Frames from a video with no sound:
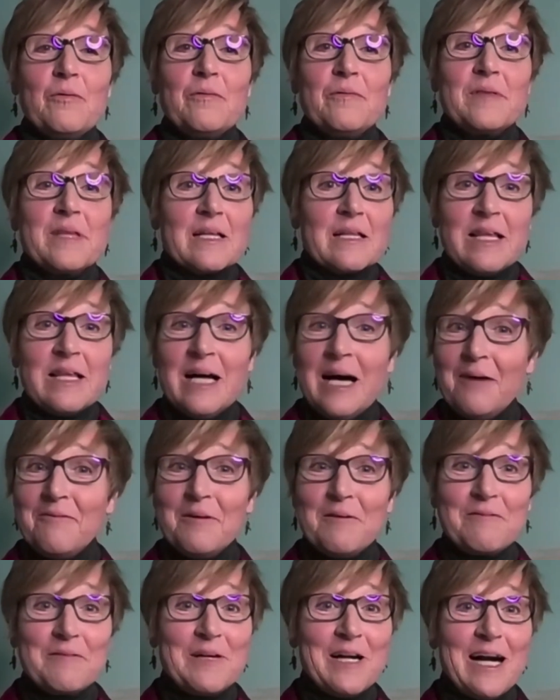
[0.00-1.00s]
the love
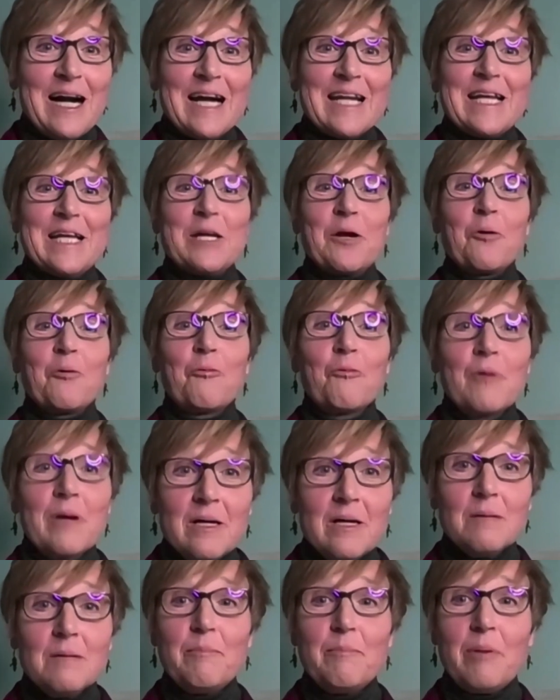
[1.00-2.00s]
of God in a
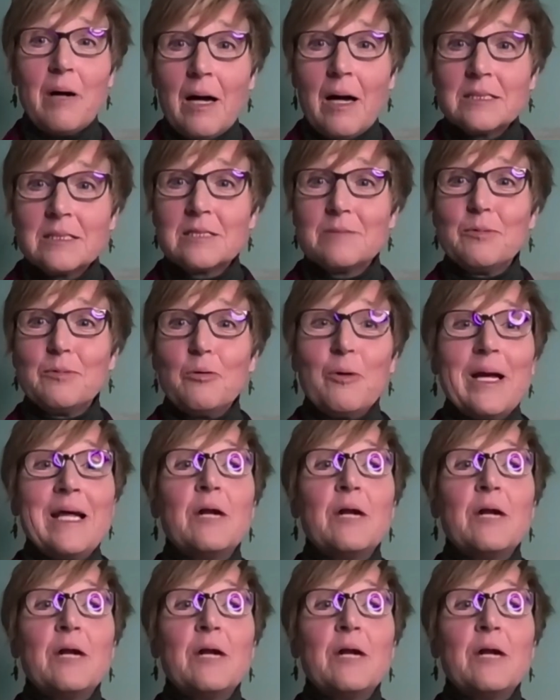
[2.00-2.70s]
real possible way,